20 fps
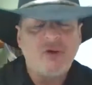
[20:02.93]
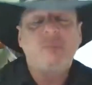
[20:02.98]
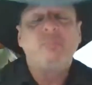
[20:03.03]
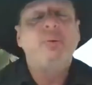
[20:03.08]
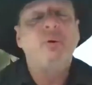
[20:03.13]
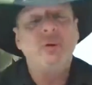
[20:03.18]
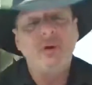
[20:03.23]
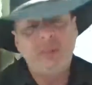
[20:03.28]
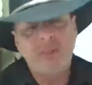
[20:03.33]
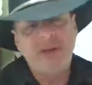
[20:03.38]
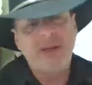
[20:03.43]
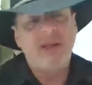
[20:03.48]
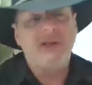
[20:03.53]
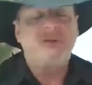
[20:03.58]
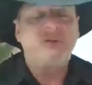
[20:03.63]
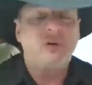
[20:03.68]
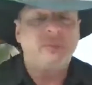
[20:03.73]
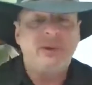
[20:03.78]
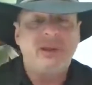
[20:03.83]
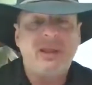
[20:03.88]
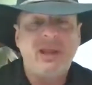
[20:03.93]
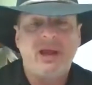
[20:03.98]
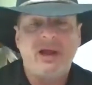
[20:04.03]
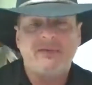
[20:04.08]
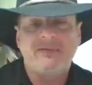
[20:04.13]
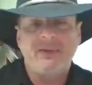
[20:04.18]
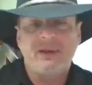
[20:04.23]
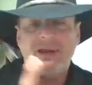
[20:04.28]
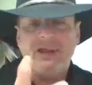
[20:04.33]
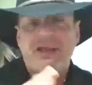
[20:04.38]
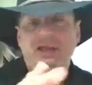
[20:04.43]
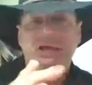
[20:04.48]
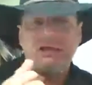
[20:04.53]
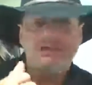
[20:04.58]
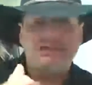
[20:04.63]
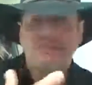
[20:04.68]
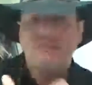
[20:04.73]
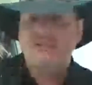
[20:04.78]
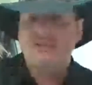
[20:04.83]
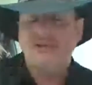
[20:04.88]
Oh, poor me, I tore my calf. And I
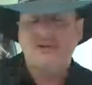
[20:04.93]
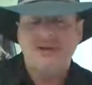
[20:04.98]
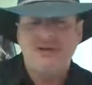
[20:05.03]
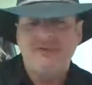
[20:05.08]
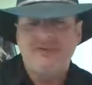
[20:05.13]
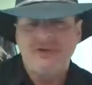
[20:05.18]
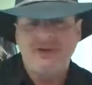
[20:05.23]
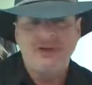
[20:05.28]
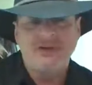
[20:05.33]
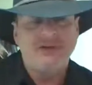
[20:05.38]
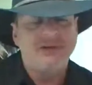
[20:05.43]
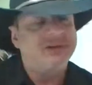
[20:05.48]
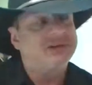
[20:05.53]
got some significance